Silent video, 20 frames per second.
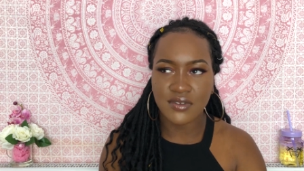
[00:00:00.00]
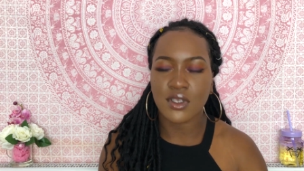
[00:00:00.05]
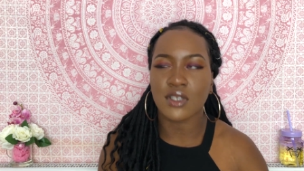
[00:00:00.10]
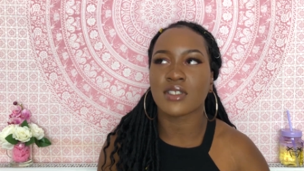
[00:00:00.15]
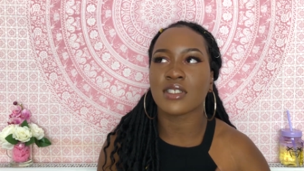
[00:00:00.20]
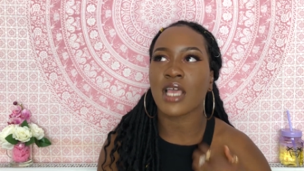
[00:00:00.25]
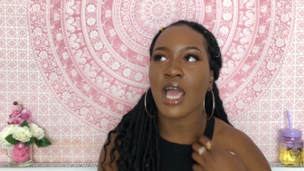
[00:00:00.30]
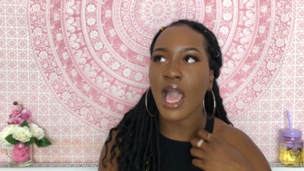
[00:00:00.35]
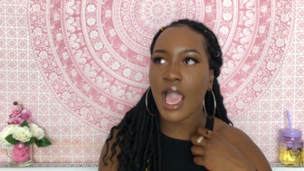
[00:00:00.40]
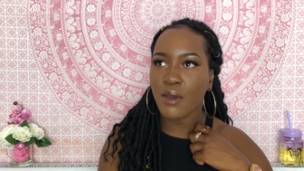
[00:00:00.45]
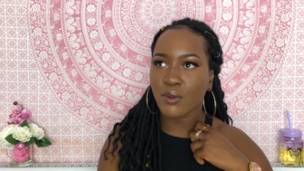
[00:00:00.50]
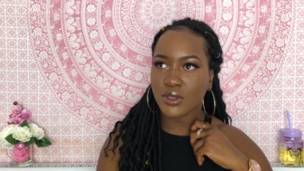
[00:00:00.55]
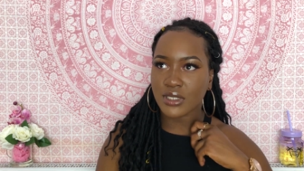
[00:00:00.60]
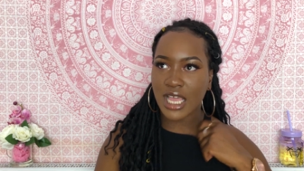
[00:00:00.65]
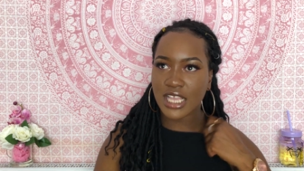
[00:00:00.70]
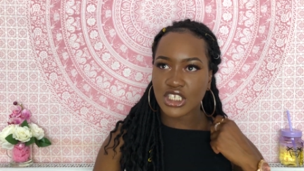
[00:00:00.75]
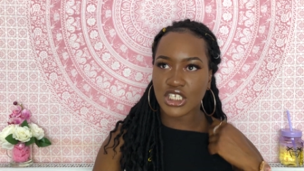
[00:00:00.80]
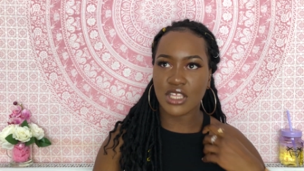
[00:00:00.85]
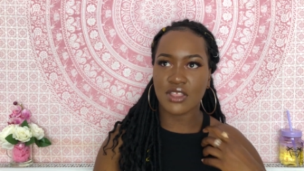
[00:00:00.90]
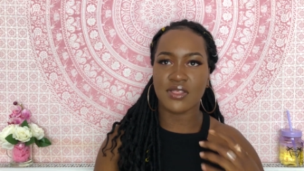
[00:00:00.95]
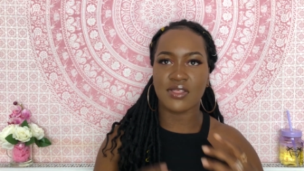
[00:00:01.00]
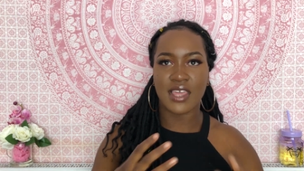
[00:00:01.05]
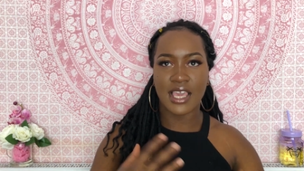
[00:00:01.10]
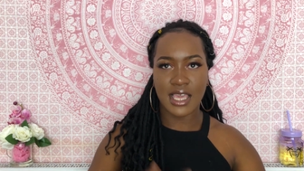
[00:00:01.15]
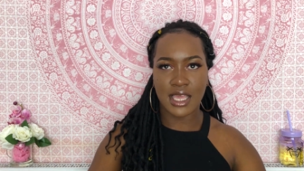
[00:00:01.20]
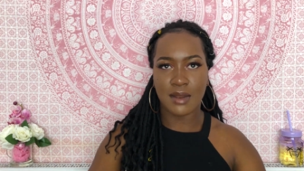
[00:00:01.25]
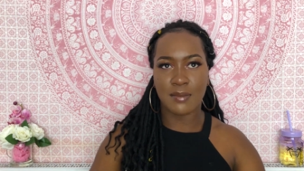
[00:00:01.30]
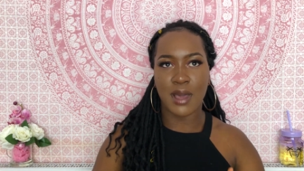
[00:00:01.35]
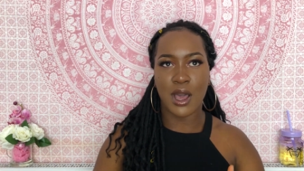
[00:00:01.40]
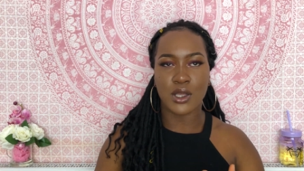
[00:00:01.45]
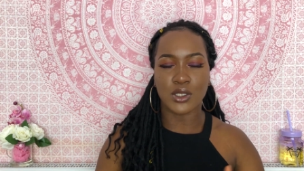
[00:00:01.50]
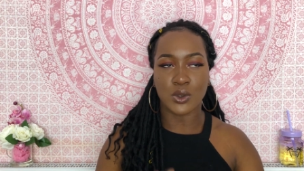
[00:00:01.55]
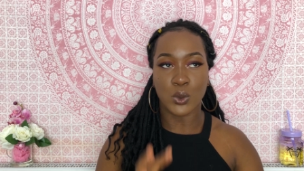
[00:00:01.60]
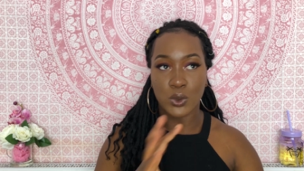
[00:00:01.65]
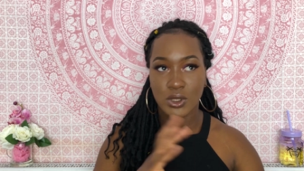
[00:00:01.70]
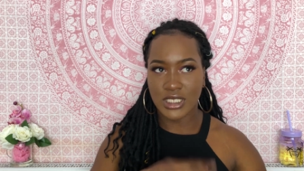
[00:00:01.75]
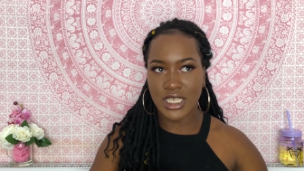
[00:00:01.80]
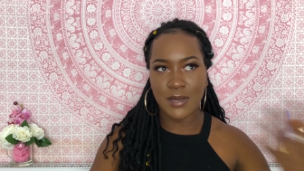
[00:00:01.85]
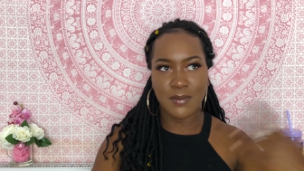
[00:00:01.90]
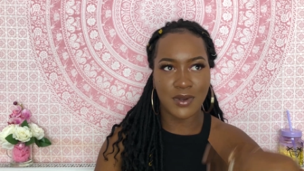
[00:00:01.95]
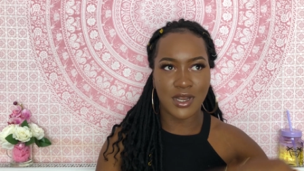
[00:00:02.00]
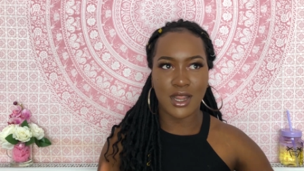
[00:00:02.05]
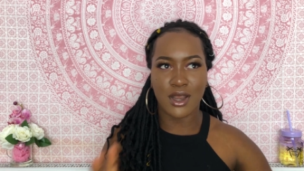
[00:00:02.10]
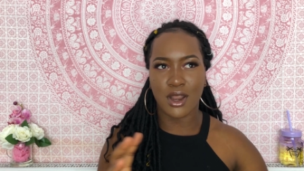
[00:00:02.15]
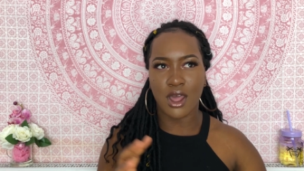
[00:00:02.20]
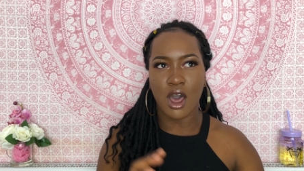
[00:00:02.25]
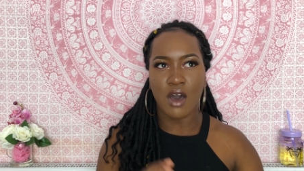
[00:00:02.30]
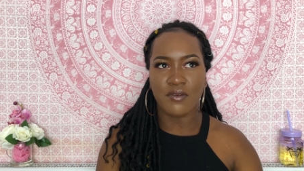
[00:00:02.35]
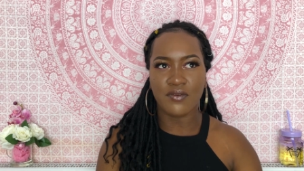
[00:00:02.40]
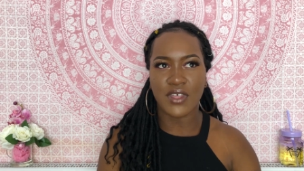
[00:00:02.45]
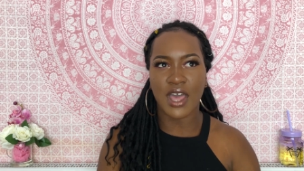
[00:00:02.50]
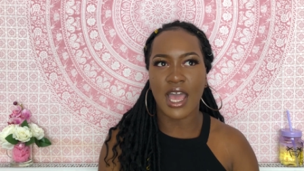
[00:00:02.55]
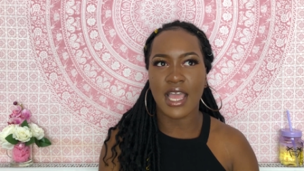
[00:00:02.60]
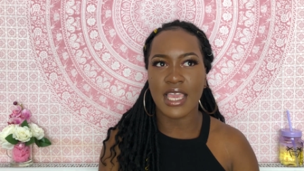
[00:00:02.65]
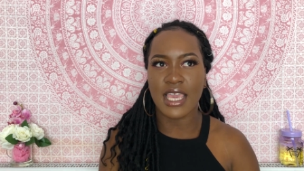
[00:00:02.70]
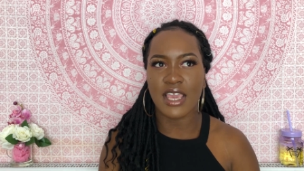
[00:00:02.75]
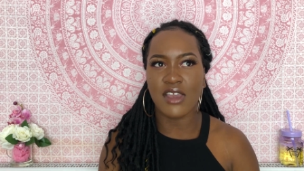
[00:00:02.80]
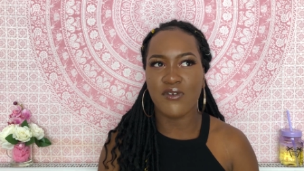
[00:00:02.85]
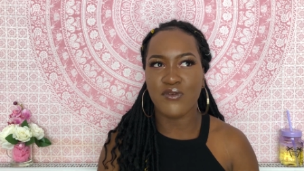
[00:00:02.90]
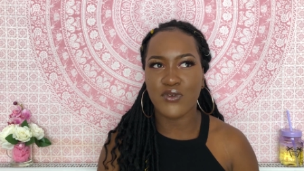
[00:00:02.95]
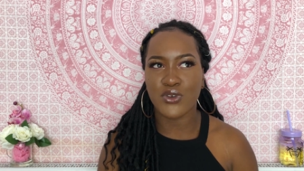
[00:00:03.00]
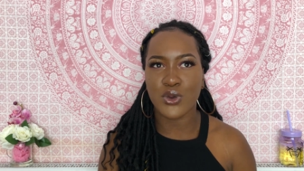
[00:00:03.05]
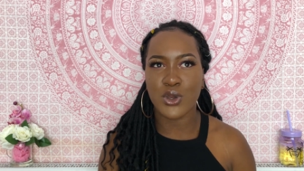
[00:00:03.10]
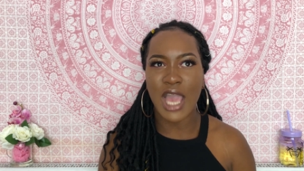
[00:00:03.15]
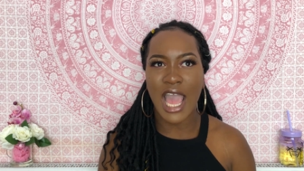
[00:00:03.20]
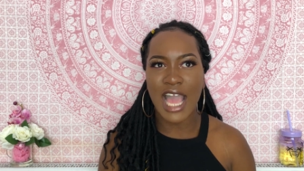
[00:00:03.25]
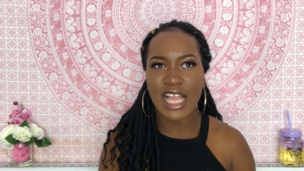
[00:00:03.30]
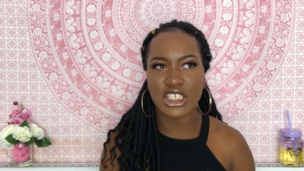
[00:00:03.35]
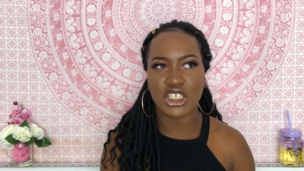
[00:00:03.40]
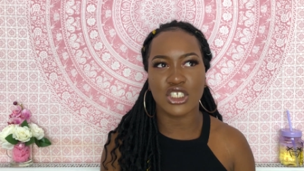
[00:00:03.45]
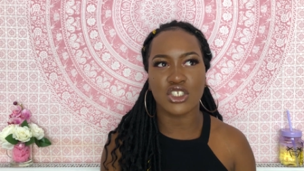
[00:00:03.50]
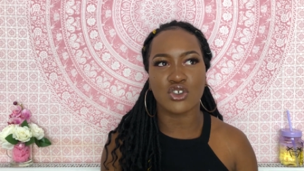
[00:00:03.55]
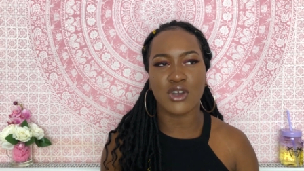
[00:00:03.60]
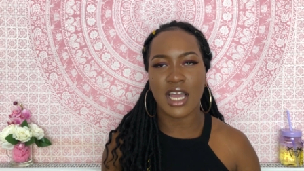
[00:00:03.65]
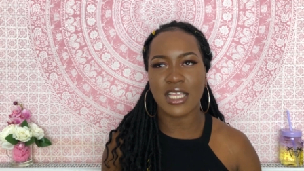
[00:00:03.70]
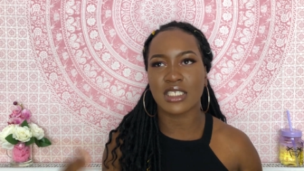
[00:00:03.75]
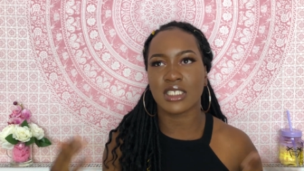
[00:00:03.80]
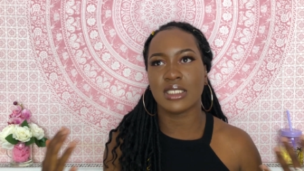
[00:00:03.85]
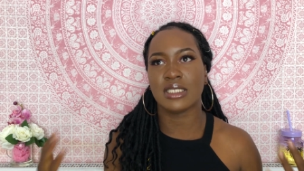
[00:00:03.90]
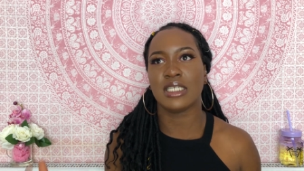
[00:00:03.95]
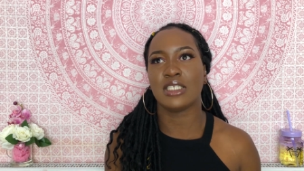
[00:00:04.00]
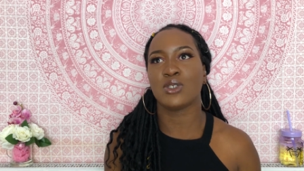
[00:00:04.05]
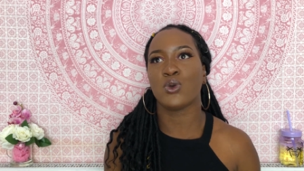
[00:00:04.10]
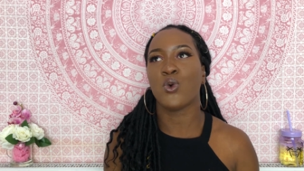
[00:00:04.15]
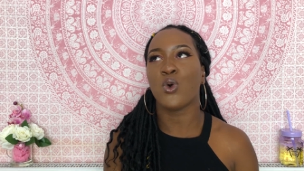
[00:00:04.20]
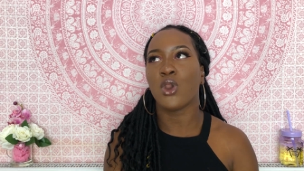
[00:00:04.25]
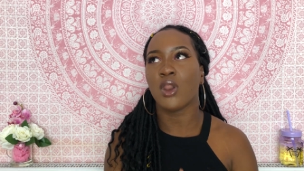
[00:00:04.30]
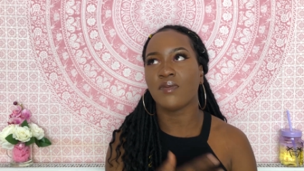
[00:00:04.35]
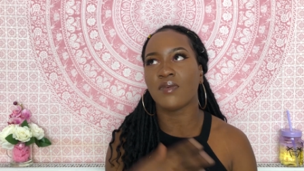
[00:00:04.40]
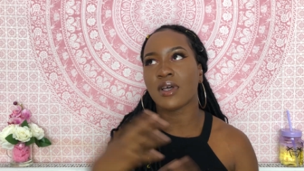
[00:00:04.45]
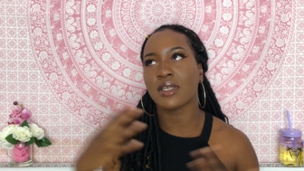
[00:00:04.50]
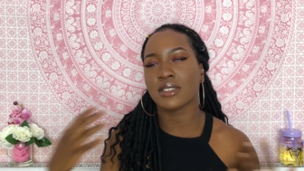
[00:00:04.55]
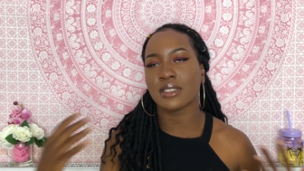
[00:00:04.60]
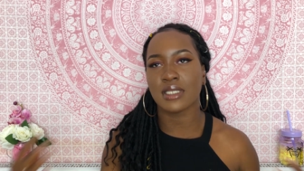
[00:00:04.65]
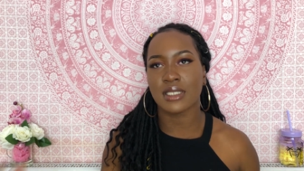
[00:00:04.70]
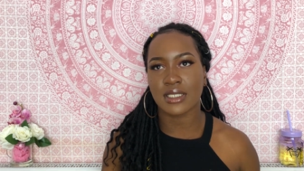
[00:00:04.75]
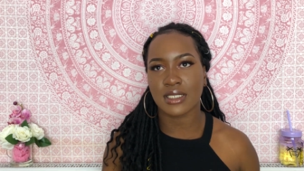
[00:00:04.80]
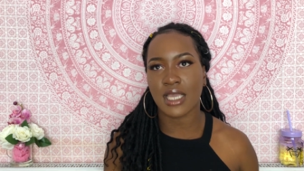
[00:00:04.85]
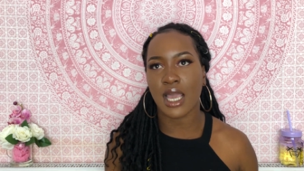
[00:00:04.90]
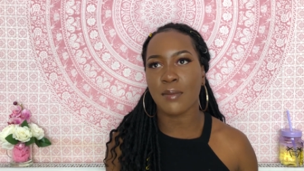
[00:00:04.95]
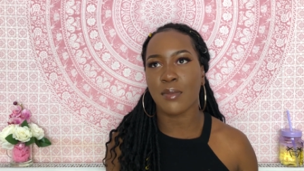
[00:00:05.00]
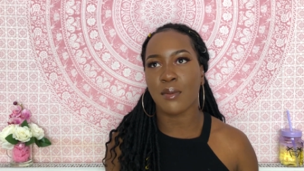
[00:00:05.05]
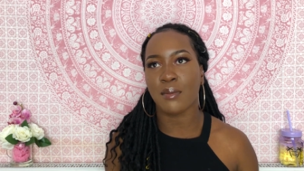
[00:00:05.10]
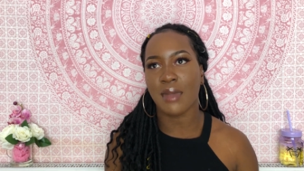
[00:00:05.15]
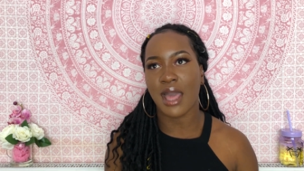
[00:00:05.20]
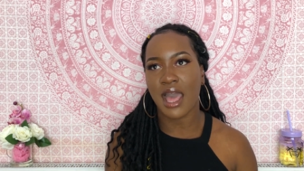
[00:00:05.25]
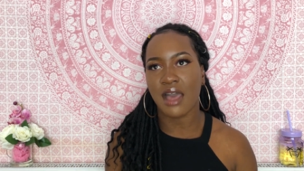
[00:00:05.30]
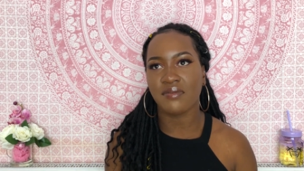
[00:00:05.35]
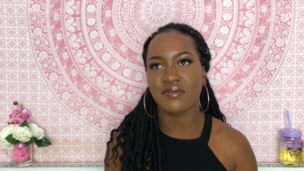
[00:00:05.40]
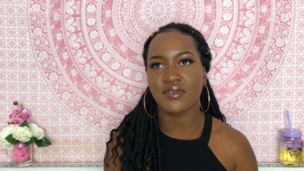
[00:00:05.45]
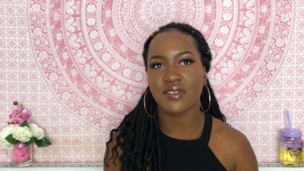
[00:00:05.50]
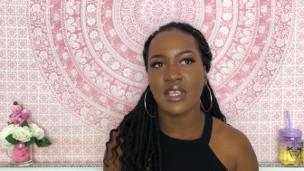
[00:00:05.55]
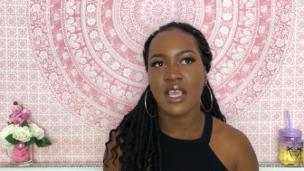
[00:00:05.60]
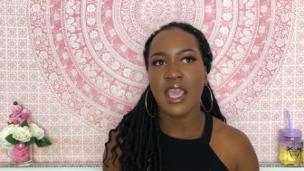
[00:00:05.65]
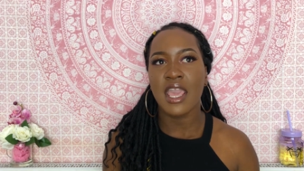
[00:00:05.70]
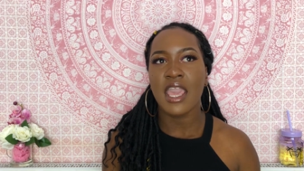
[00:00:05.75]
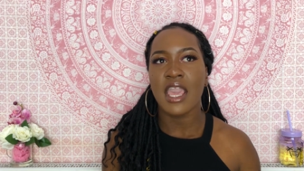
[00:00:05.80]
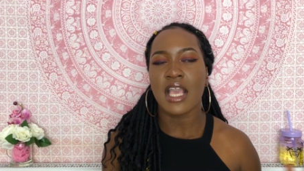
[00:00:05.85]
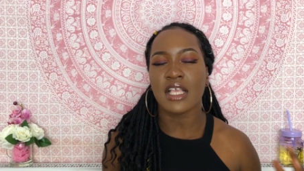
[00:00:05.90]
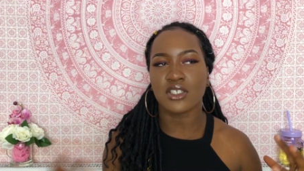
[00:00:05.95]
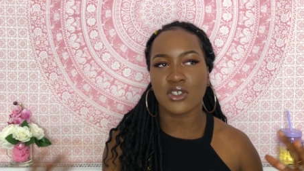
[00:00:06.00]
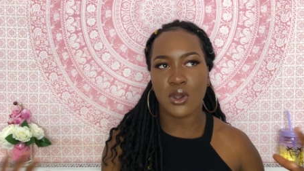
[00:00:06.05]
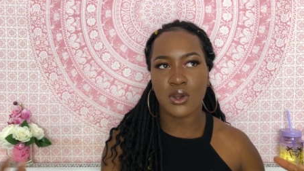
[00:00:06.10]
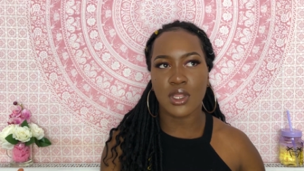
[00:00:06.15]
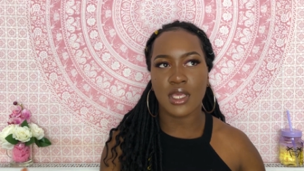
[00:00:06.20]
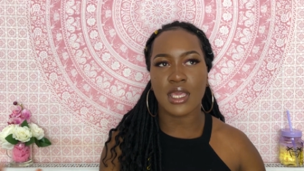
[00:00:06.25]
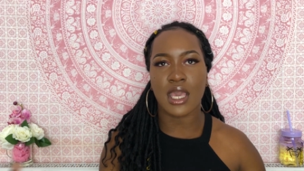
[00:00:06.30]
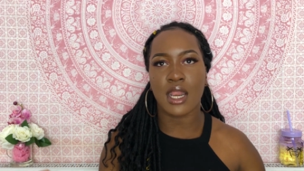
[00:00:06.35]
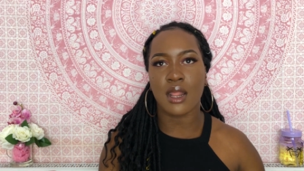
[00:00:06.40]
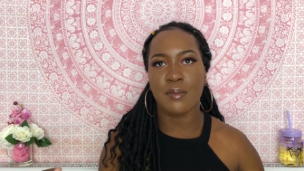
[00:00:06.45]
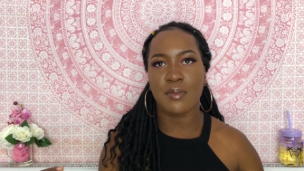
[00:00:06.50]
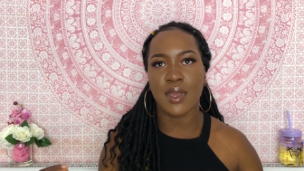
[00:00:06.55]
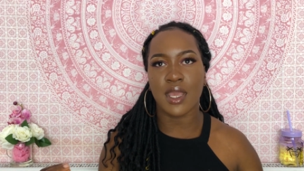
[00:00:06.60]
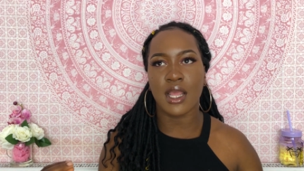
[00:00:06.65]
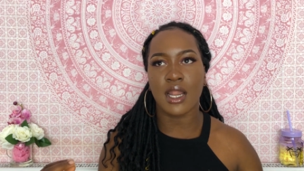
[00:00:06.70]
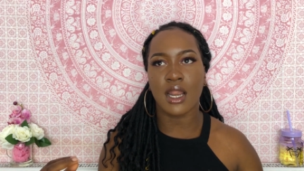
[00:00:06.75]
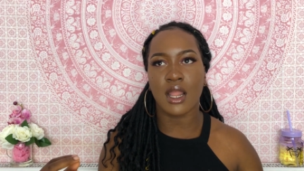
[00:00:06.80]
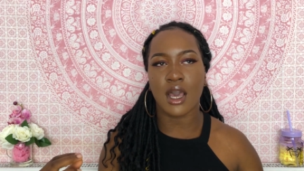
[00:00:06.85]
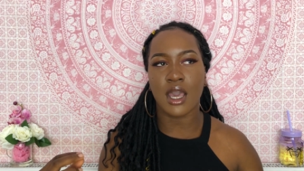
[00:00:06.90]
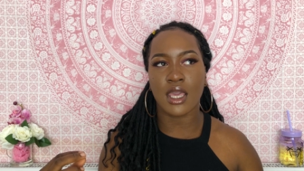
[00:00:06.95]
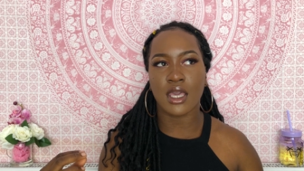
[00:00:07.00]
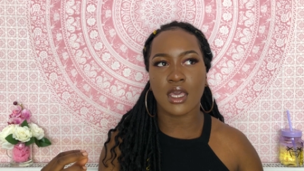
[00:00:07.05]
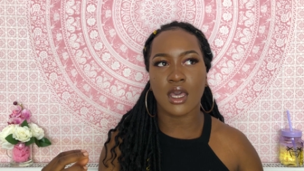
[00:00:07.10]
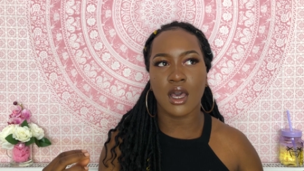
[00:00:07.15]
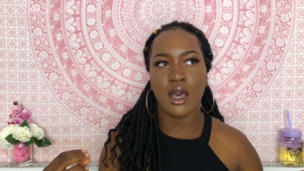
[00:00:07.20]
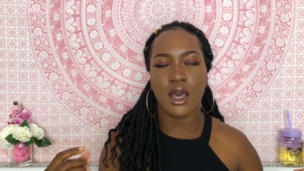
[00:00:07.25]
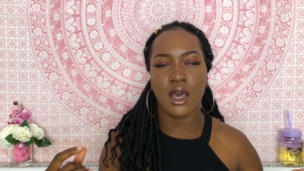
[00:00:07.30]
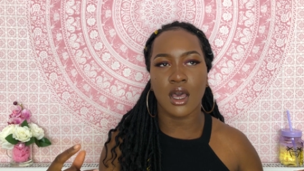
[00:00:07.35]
because I was actually thinking about it or deepening it enough that if you actually try to teach all of us this type of maths, it's going to get a bit like